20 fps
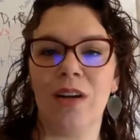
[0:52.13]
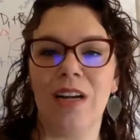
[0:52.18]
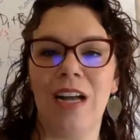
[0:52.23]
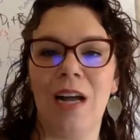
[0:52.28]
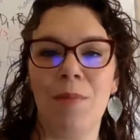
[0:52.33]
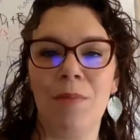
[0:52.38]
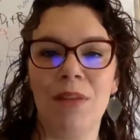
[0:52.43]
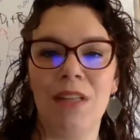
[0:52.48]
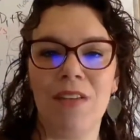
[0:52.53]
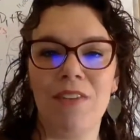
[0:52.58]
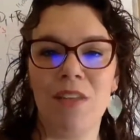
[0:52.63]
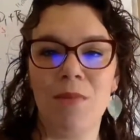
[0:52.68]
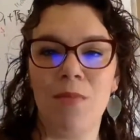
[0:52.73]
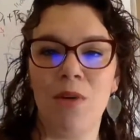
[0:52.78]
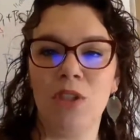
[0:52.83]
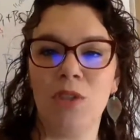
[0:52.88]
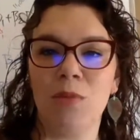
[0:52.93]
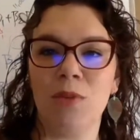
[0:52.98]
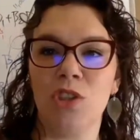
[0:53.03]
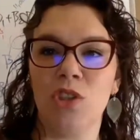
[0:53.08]
couple of the
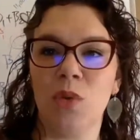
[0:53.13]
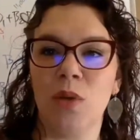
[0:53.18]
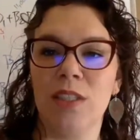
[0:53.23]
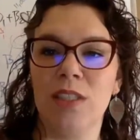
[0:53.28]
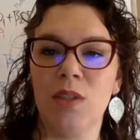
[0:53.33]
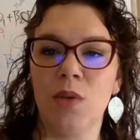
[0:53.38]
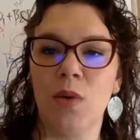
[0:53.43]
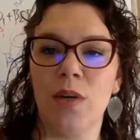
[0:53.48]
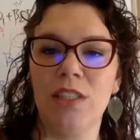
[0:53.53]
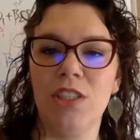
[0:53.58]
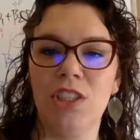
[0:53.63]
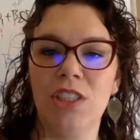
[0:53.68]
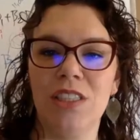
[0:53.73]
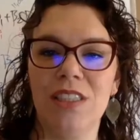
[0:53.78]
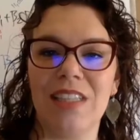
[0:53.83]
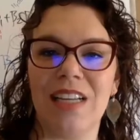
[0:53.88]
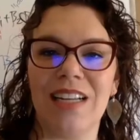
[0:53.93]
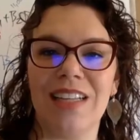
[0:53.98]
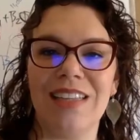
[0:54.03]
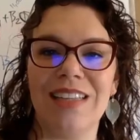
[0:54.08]
multiple choice questions
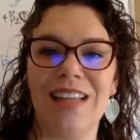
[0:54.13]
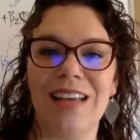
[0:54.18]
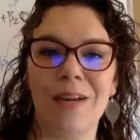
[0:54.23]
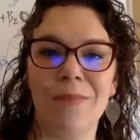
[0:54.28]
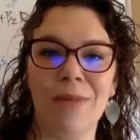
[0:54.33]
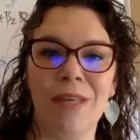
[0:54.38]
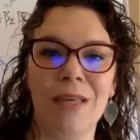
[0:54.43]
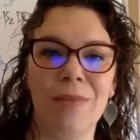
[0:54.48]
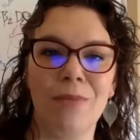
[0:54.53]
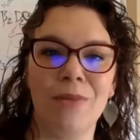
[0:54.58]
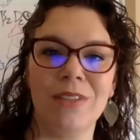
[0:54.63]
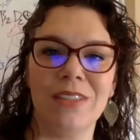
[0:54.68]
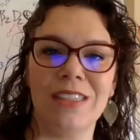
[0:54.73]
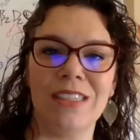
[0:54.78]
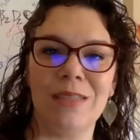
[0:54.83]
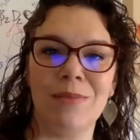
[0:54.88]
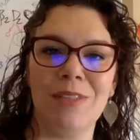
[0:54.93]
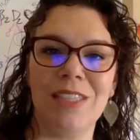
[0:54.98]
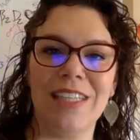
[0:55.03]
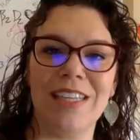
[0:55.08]
that a lot of people
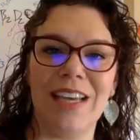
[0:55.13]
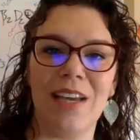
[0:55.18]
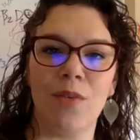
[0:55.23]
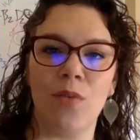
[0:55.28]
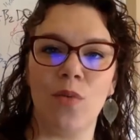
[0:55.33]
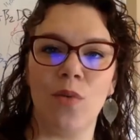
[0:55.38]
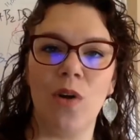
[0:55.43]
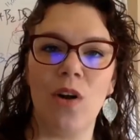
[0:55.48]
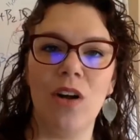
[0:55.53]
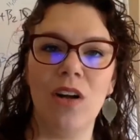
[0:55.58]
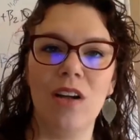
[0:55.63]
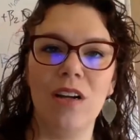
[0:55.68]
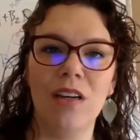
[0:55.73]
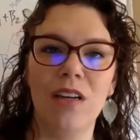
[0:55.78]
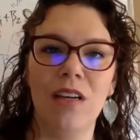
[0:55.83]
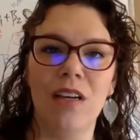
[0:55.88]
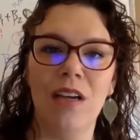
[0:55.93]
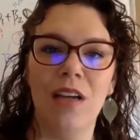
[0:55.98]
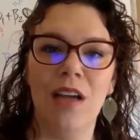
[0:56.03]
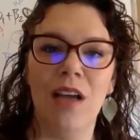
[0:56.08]
seem to get wrong.